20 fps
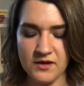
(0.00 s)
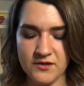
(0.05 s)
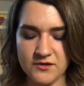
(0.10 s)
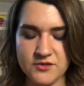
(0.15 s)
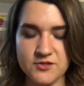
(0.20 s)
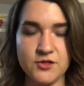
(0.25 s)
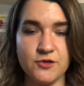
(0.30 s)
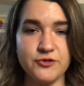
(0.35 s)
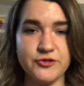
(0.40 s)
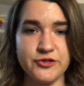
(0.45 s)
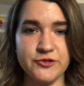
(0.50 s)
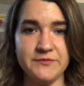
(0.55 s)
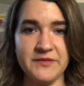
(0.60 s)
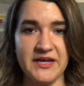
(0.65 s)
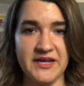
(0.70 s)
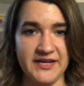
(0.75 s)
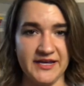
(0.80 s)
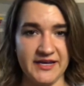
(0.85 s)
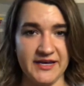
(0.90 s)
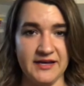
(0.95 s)
Social
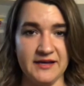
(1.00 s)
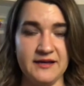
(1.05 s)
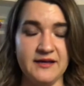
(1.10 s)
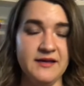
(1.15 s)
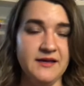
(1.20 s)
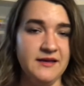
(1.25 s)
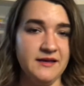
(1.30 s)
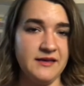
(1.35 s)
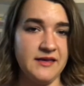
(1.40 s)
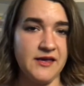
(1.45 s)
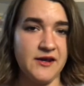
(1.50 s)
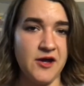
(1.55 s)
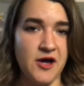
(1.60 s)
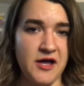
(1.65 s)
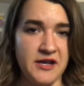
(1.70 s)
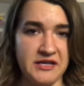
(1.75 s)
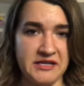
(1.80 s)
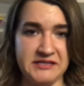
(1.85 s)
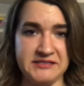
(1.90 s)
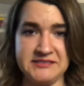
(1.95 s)
media get
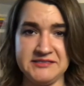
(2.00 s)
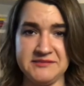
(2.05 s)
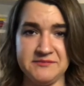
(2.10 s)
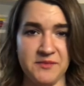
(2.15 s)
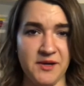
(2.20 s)
on it.